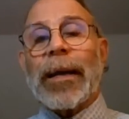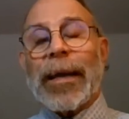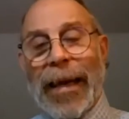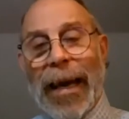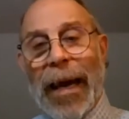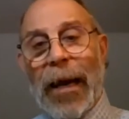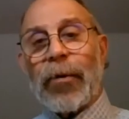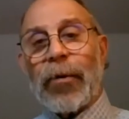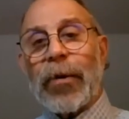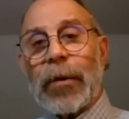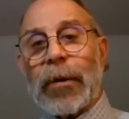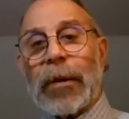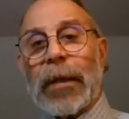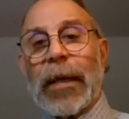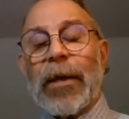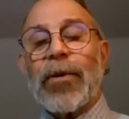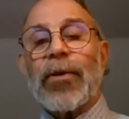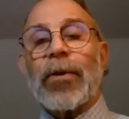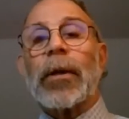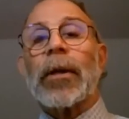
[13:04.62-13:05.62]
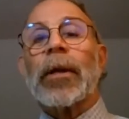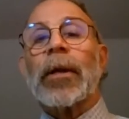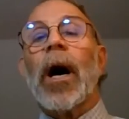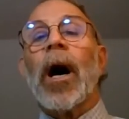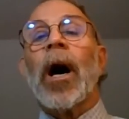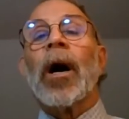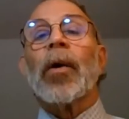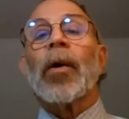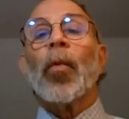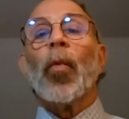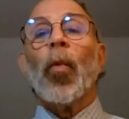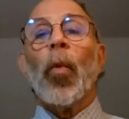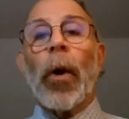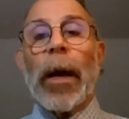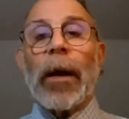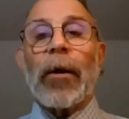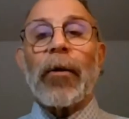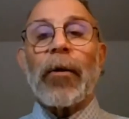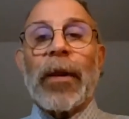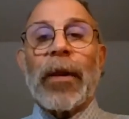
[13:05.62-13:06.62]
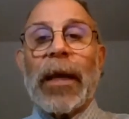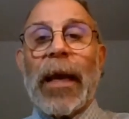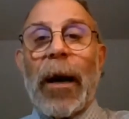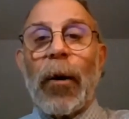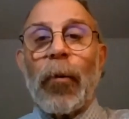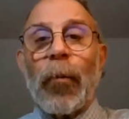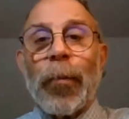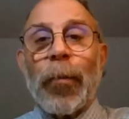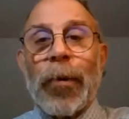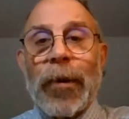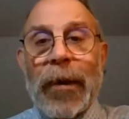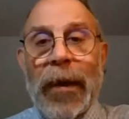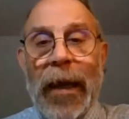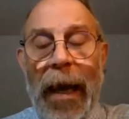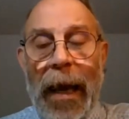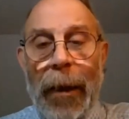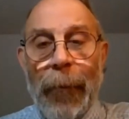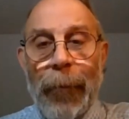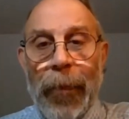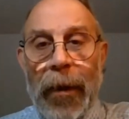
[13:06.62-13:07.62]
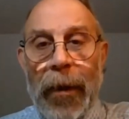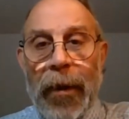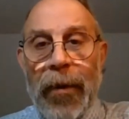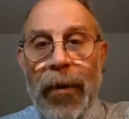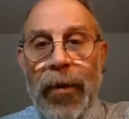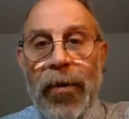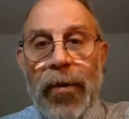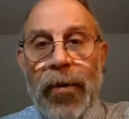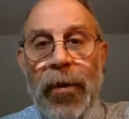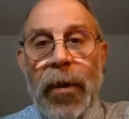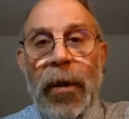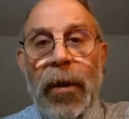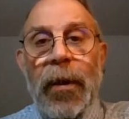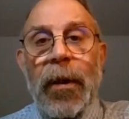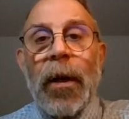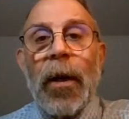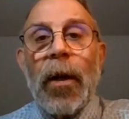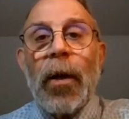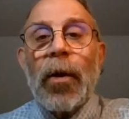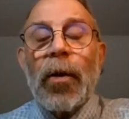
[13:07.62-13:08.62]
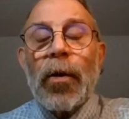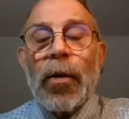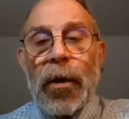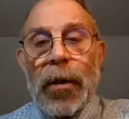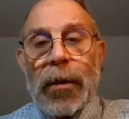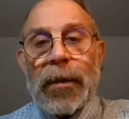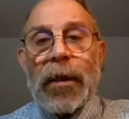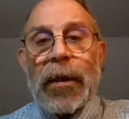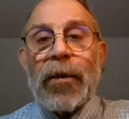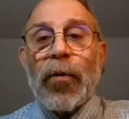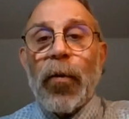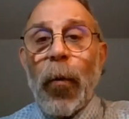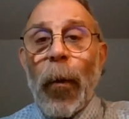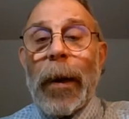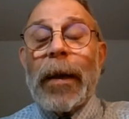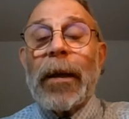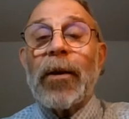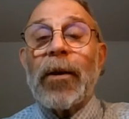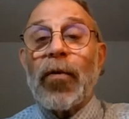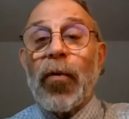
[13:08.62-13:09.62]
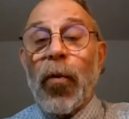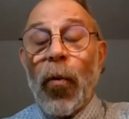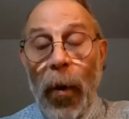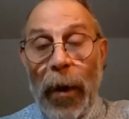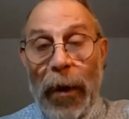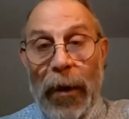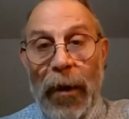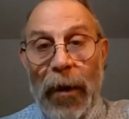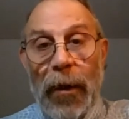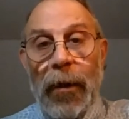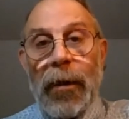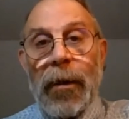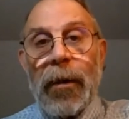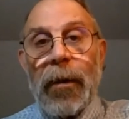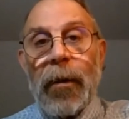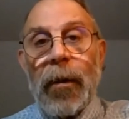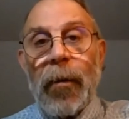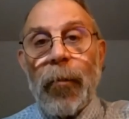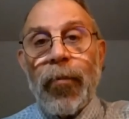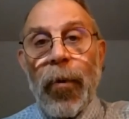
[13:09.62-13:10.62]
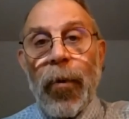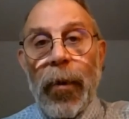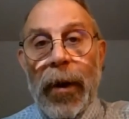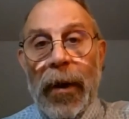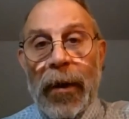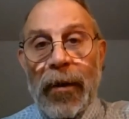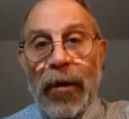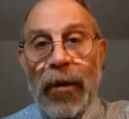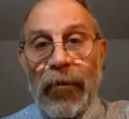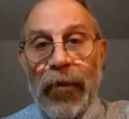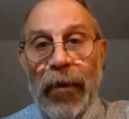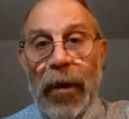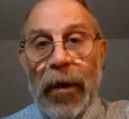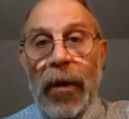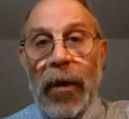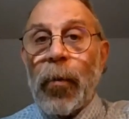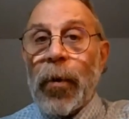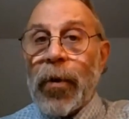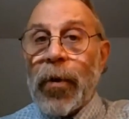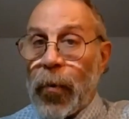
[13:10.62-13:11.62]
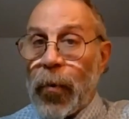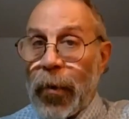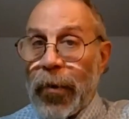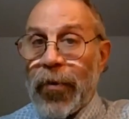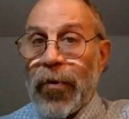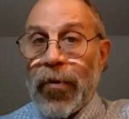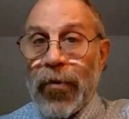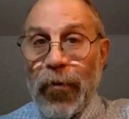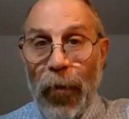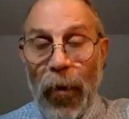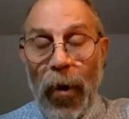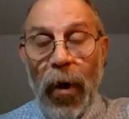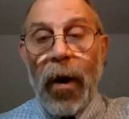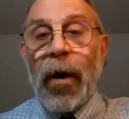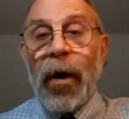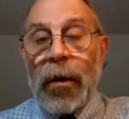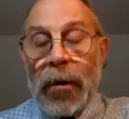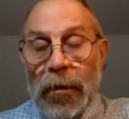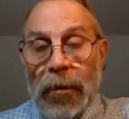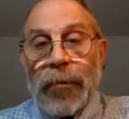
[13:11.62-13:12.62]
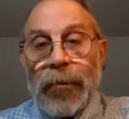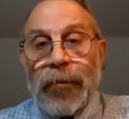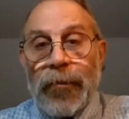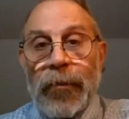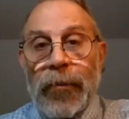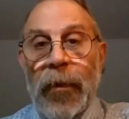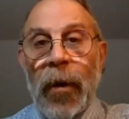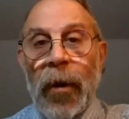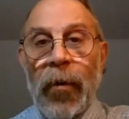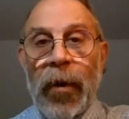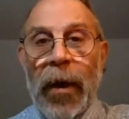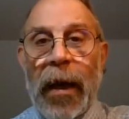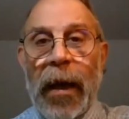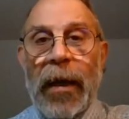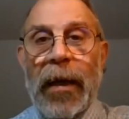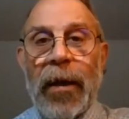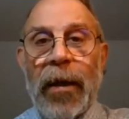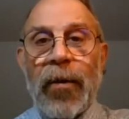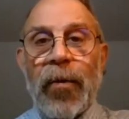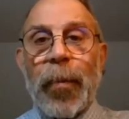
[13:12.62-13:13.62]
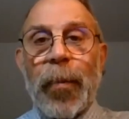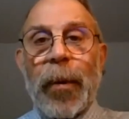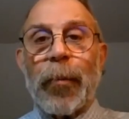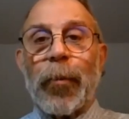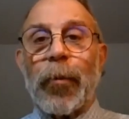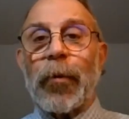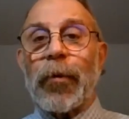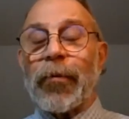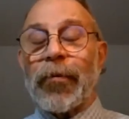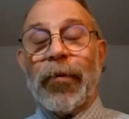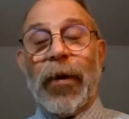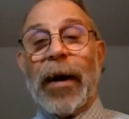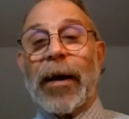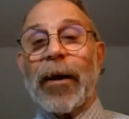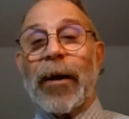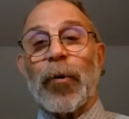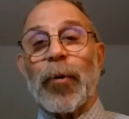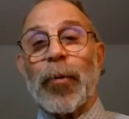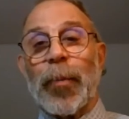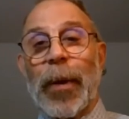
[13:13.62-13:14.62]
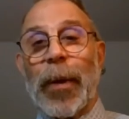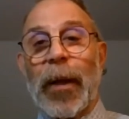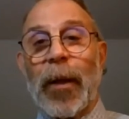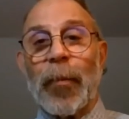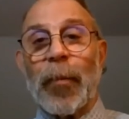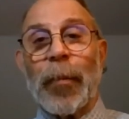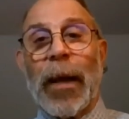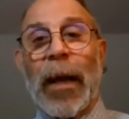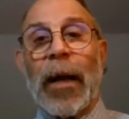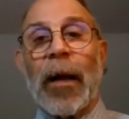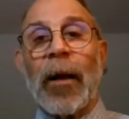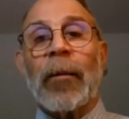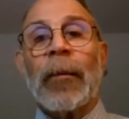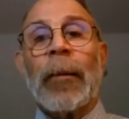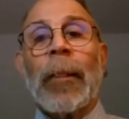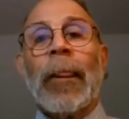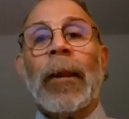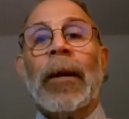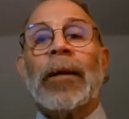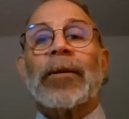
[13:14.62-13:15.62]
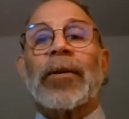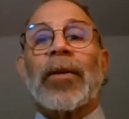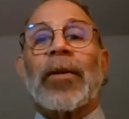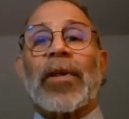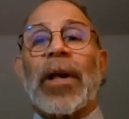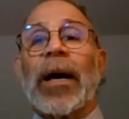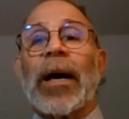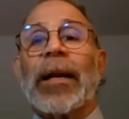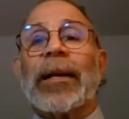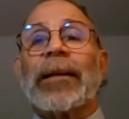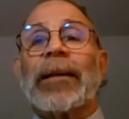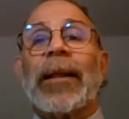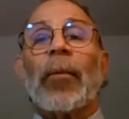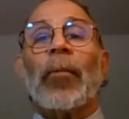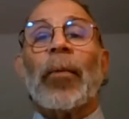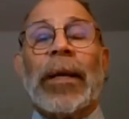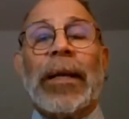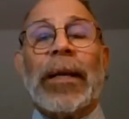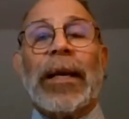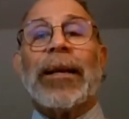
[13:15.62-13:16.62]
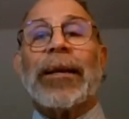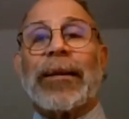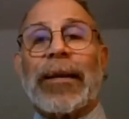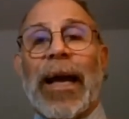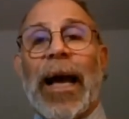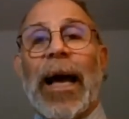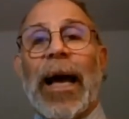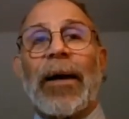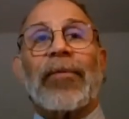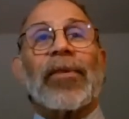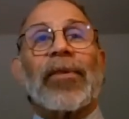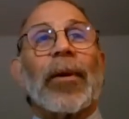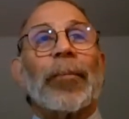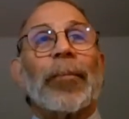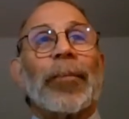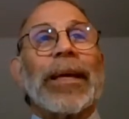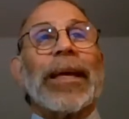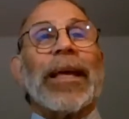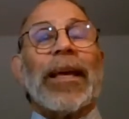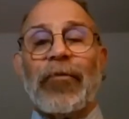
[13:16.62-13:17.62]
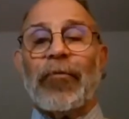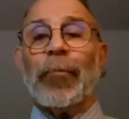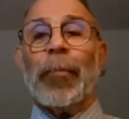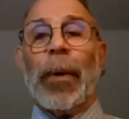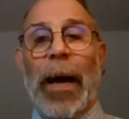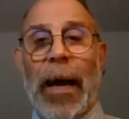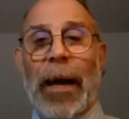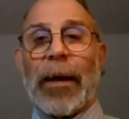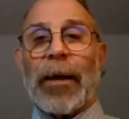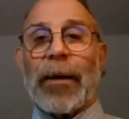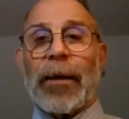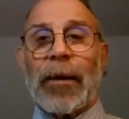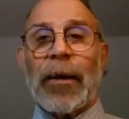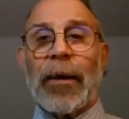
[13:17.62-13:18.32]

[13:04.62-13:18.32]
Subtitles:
calculation on where the output gap is looked at 2020 productivity, which was strong, okay, as people were fired pell-mell, decided that we needed to have some give back.